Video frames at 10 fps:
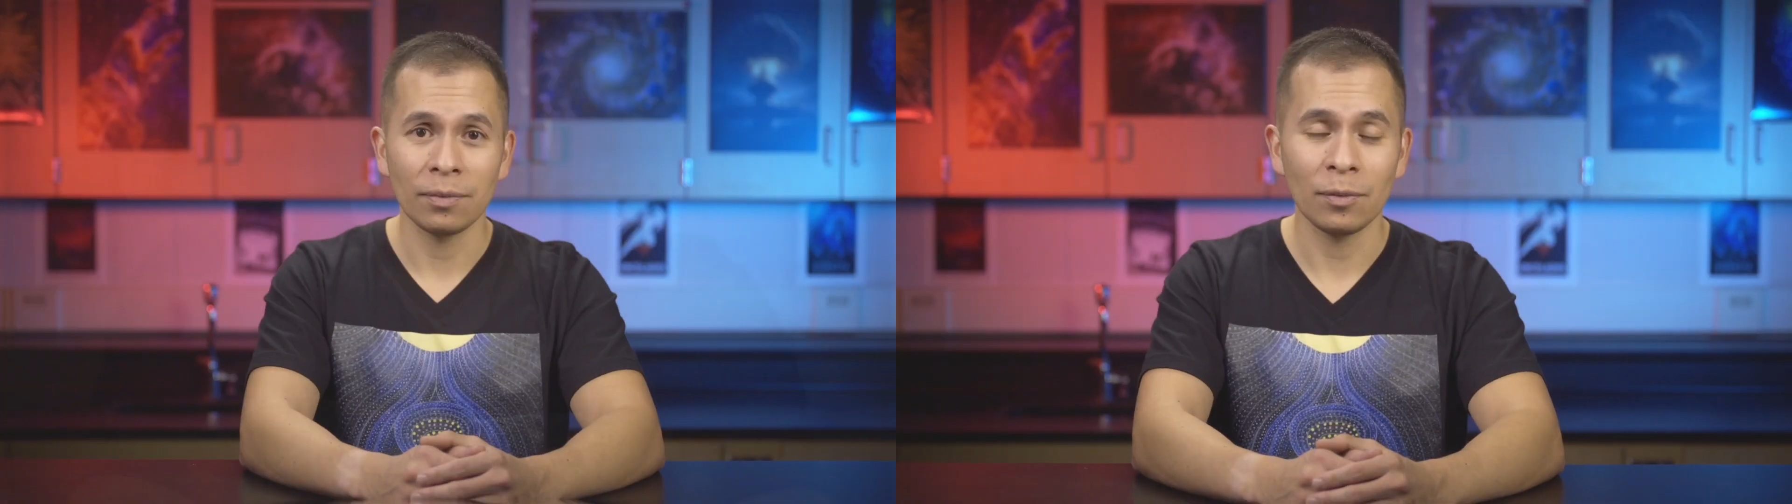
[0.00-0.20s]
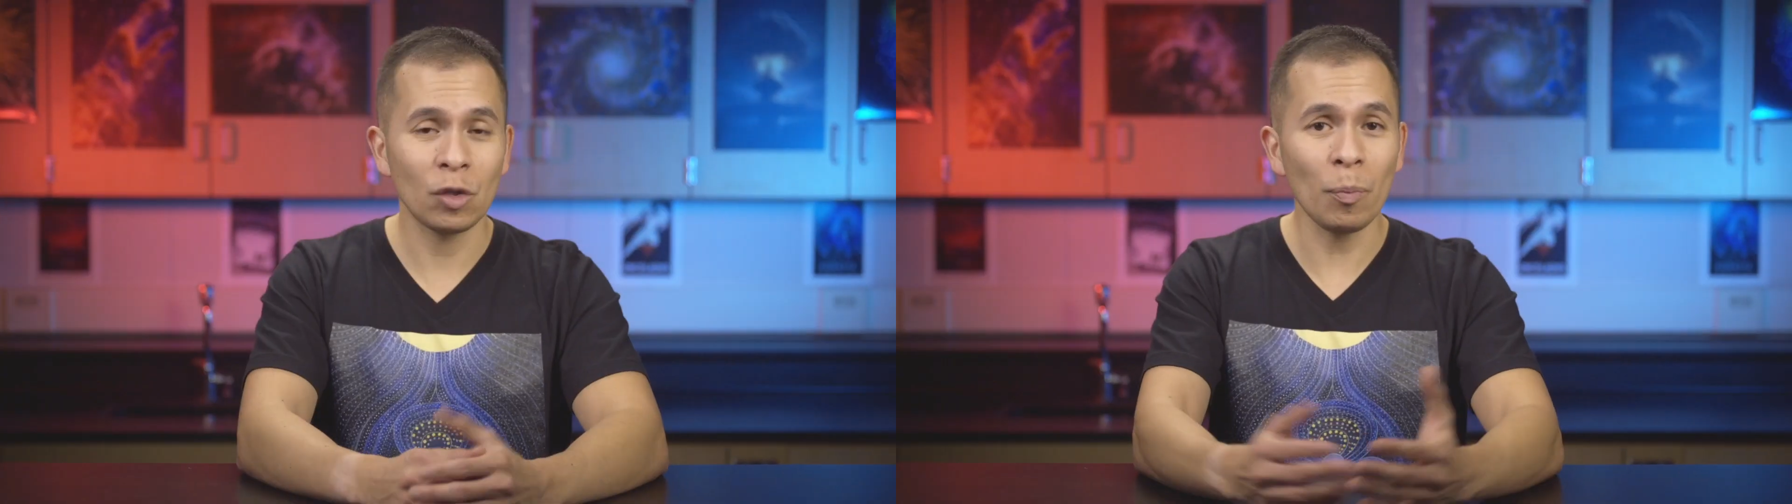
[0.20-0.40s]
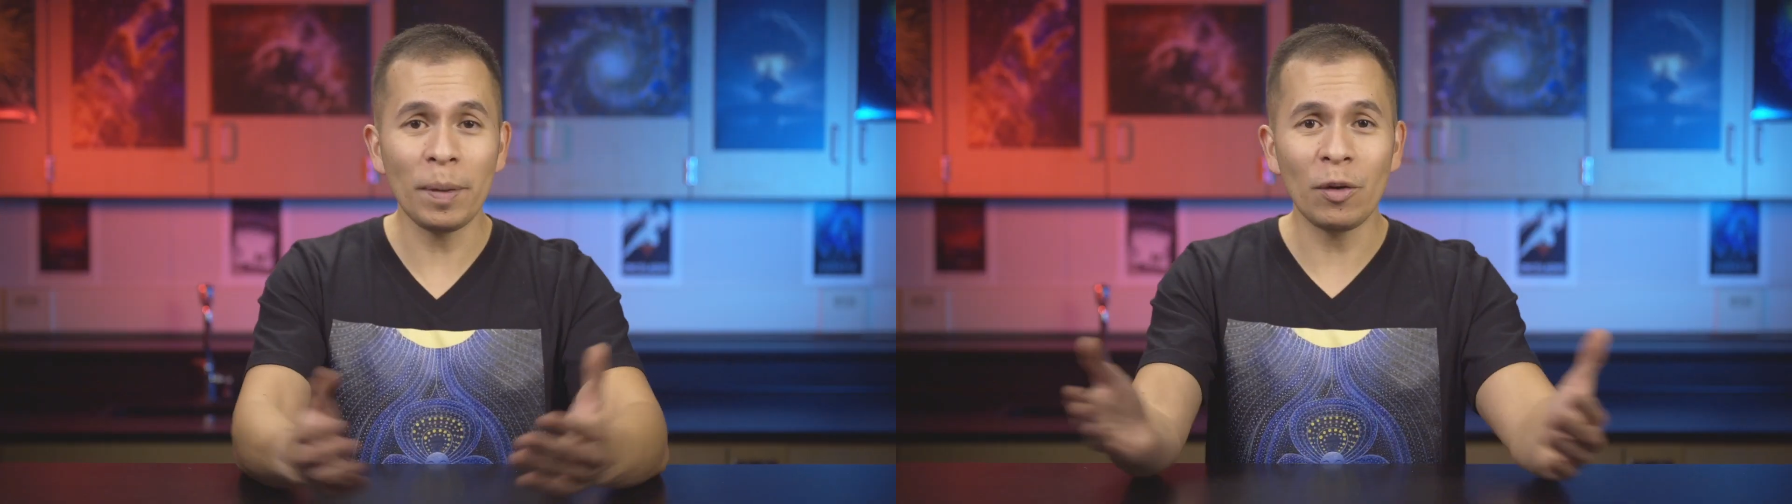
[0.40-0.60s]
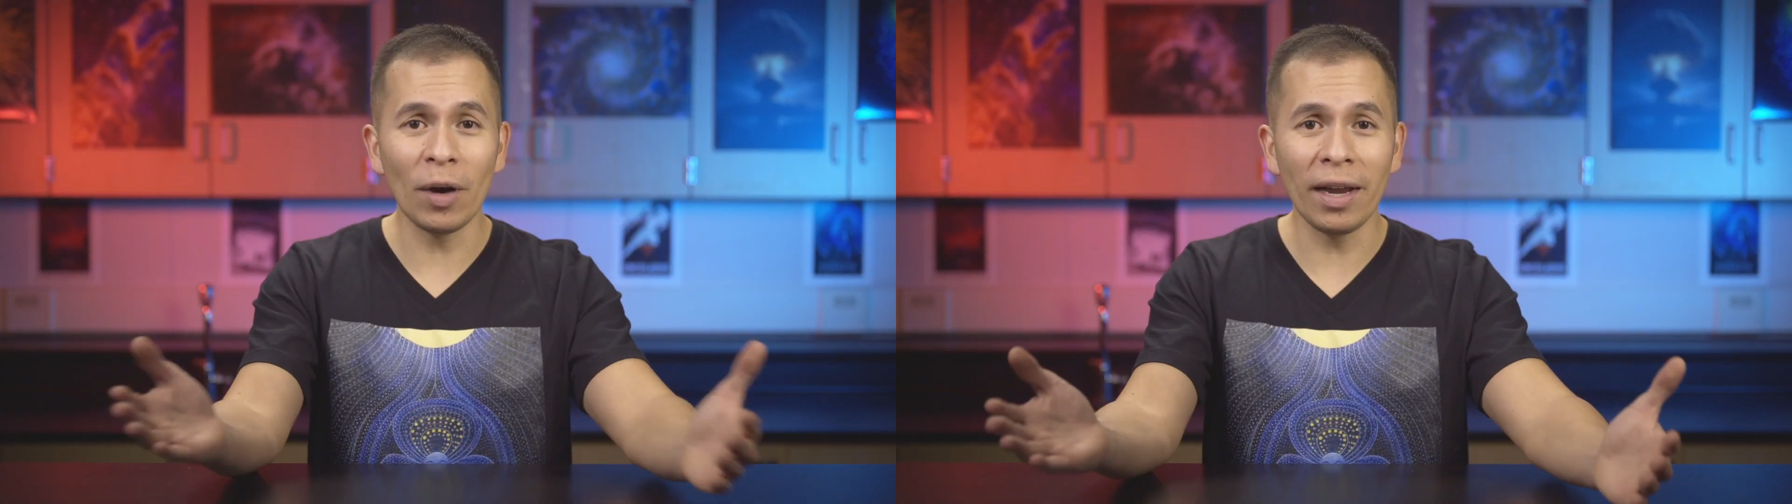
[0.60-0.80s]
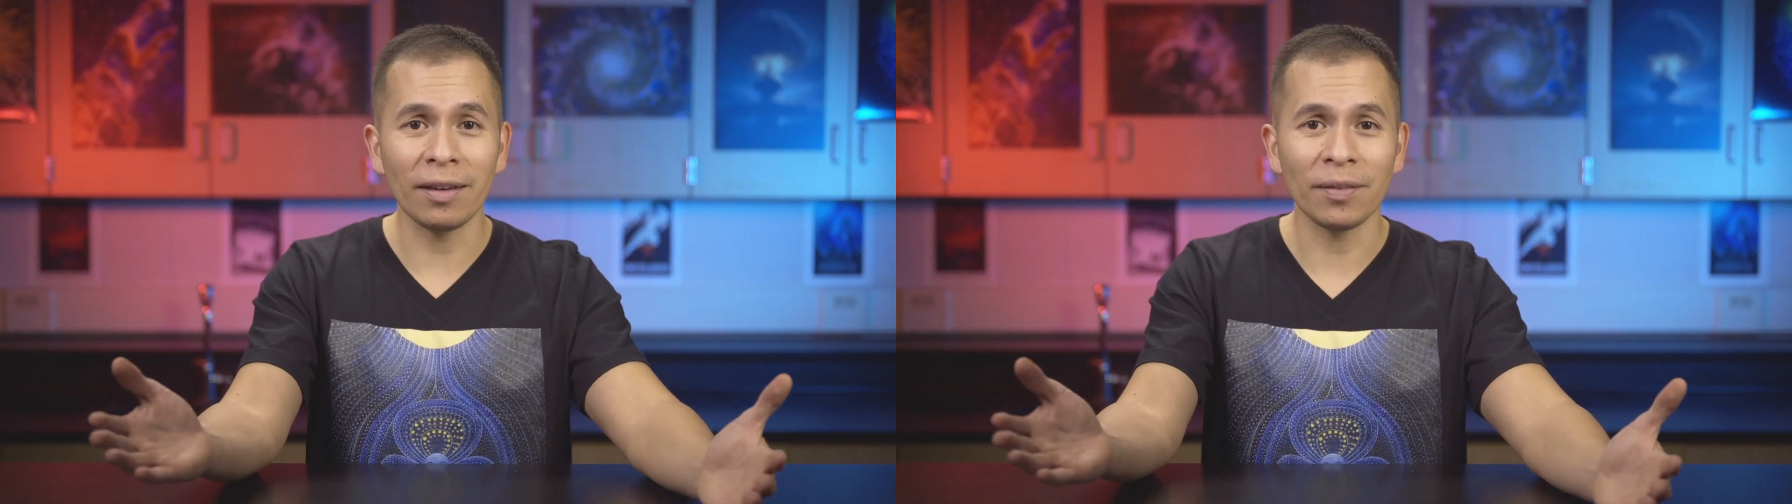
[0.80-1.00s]
So be
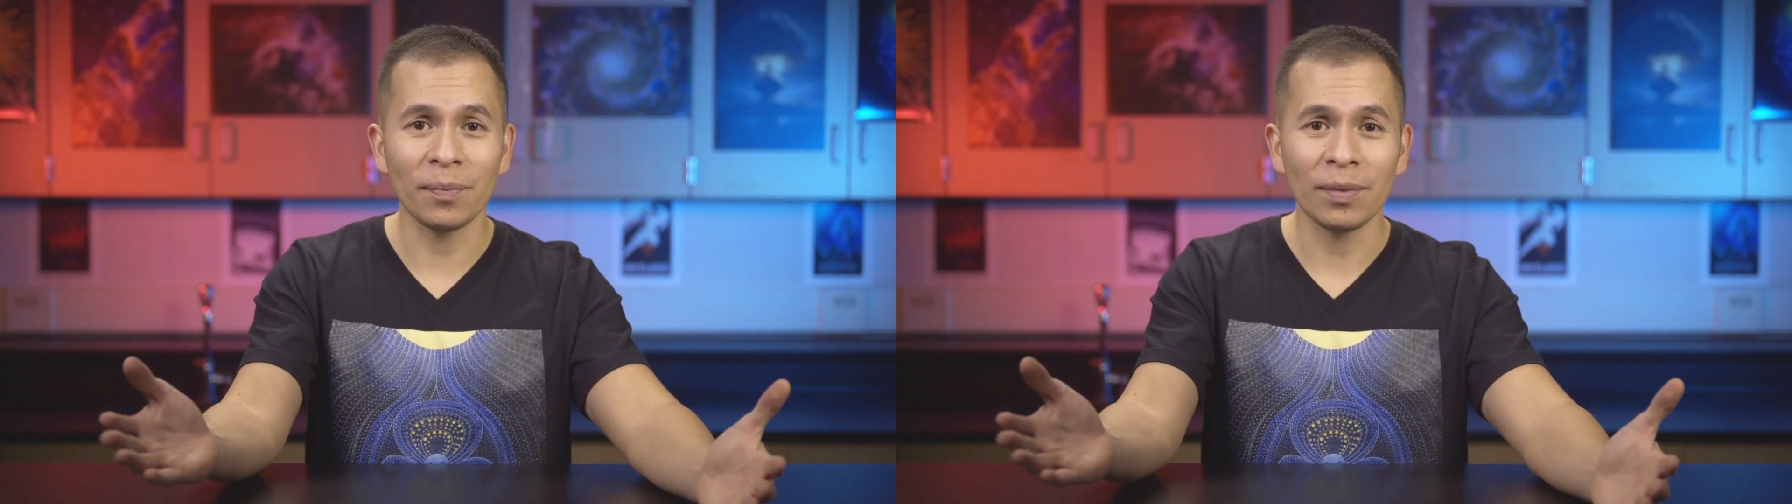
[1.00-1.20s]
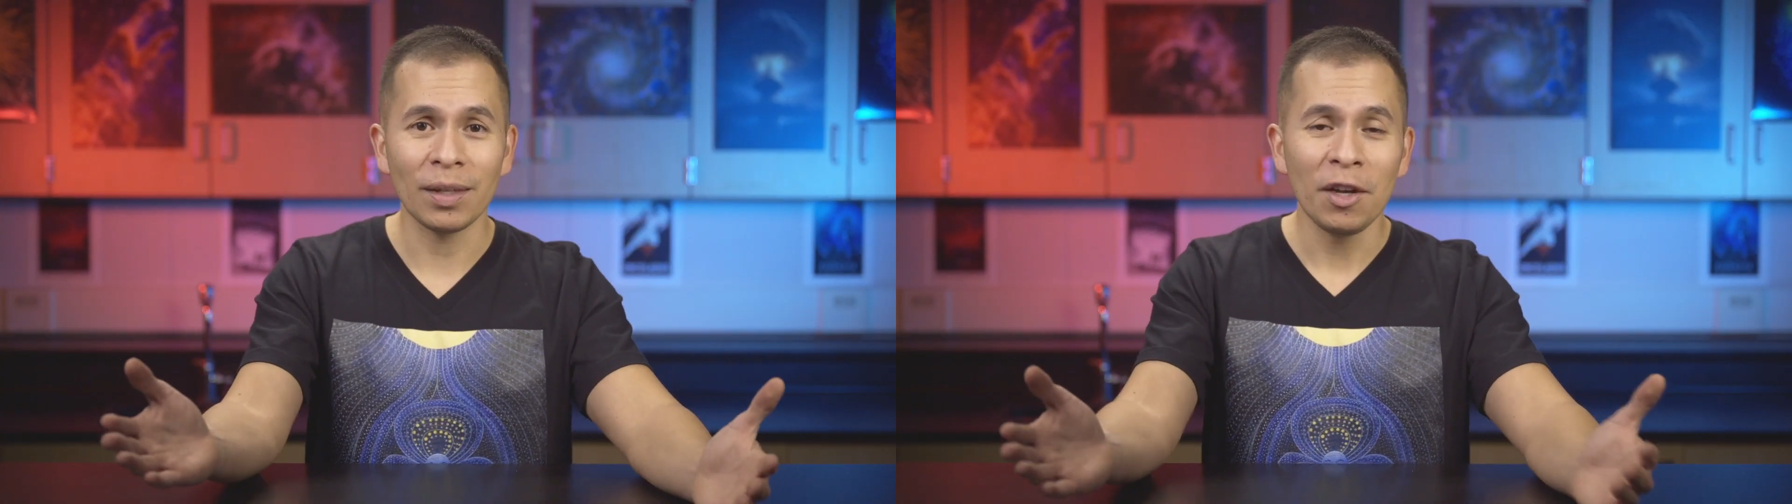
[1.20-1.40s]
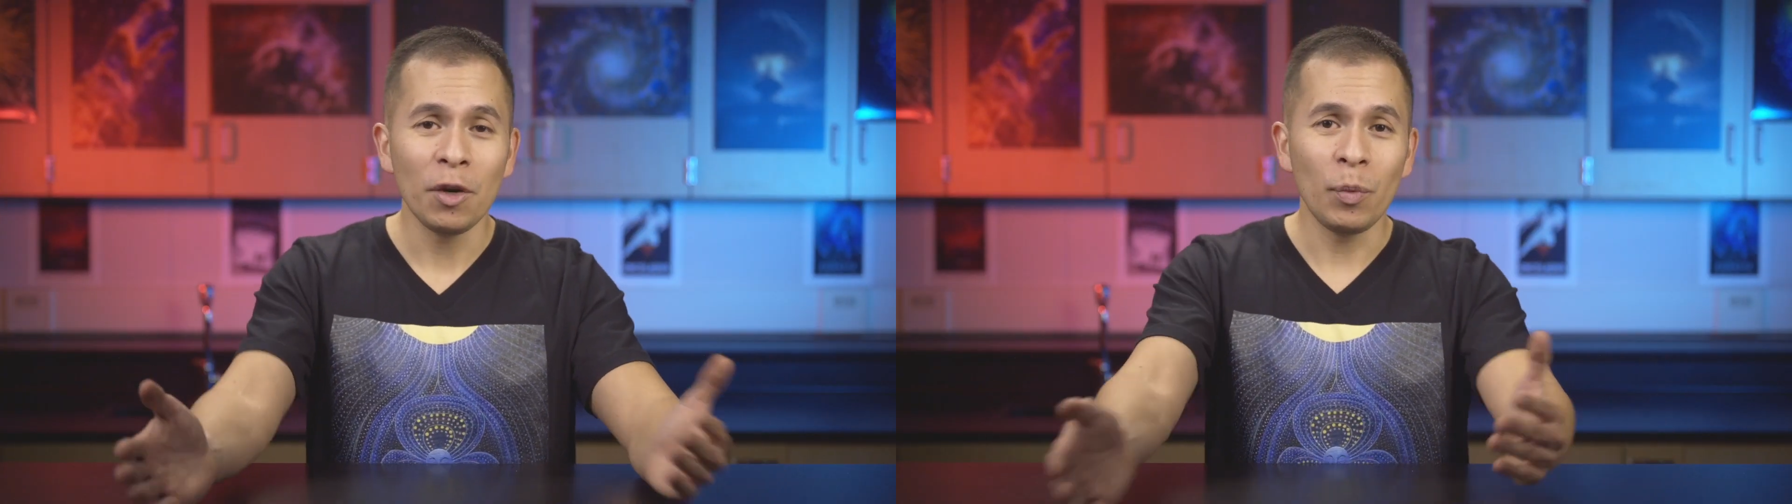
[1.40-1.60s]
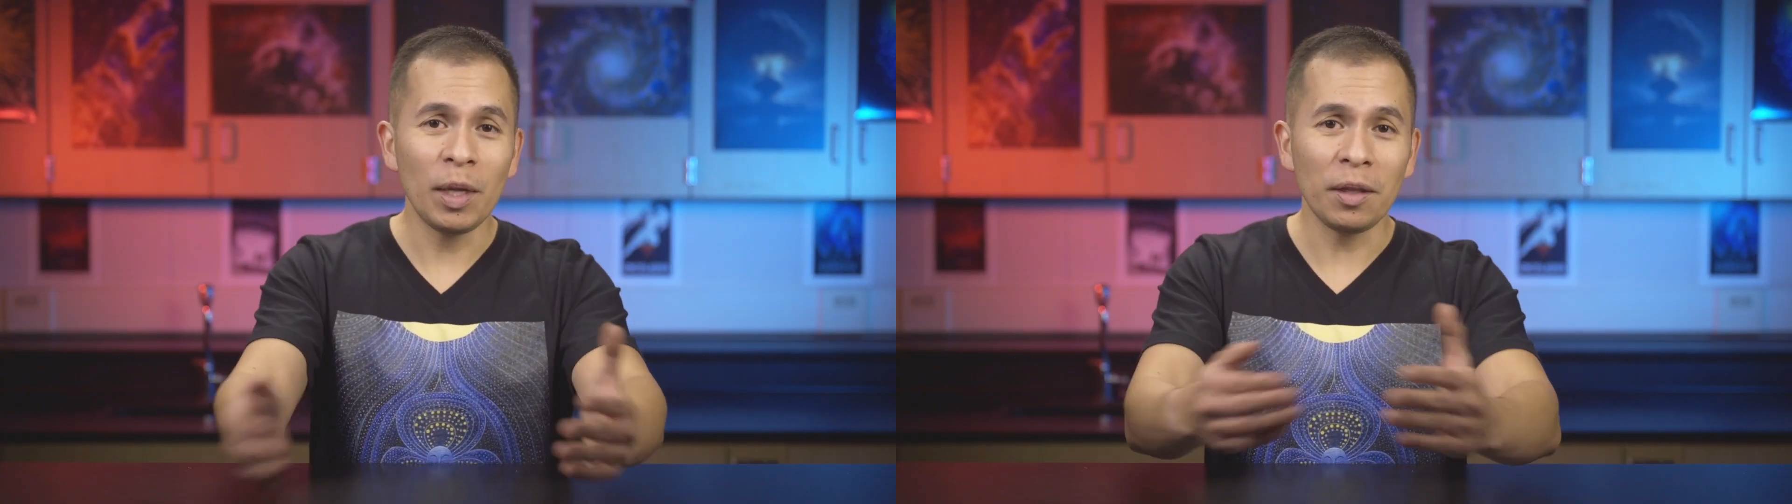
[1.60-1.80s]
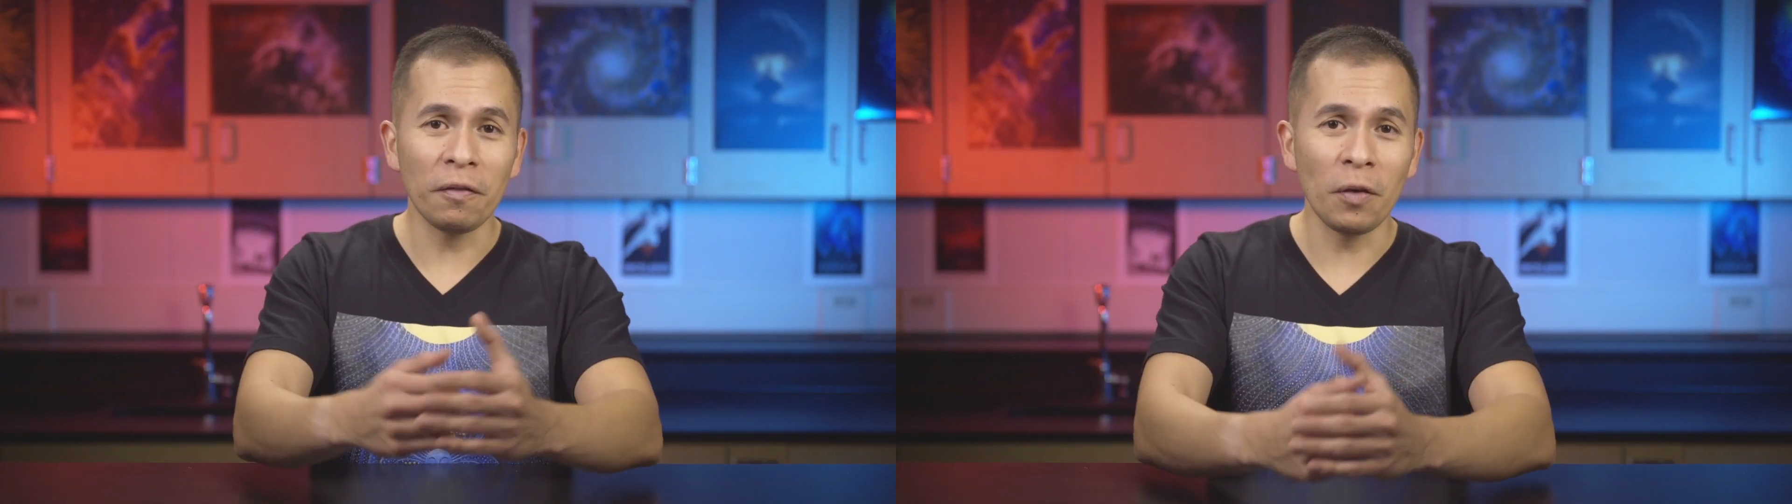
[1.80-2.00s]
great. We
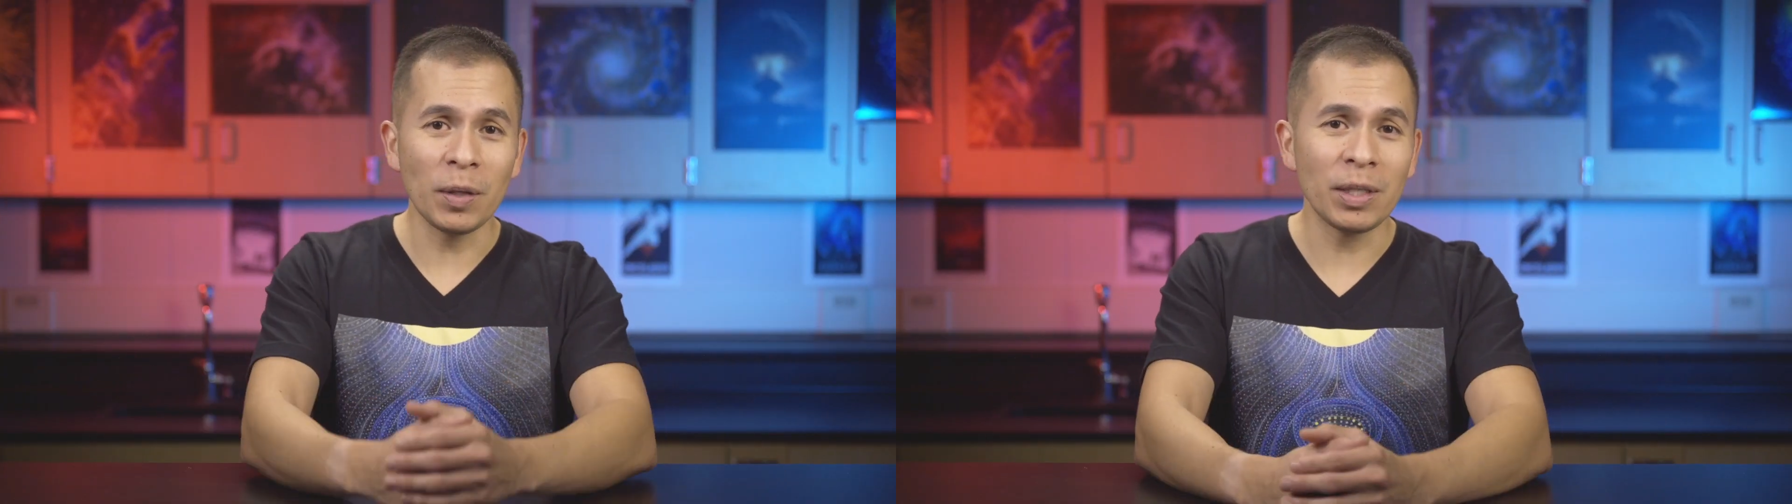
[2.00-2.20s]
look forward